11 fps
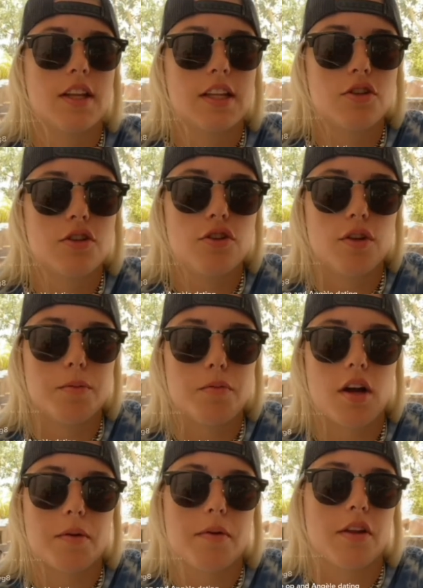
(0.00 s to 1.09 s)
like, the two of them
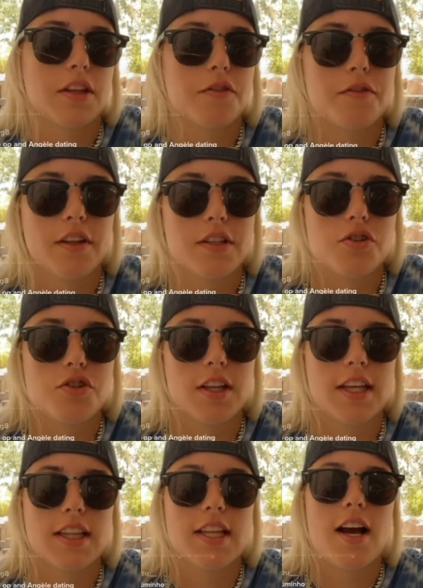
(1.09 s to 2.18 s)
talking about, like, the feelings and shit
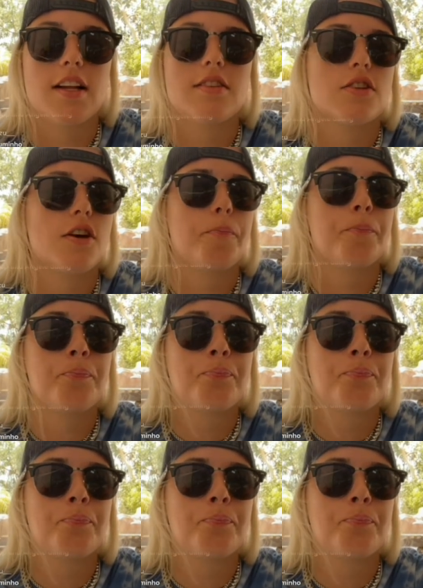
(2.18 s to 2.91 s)
like that, so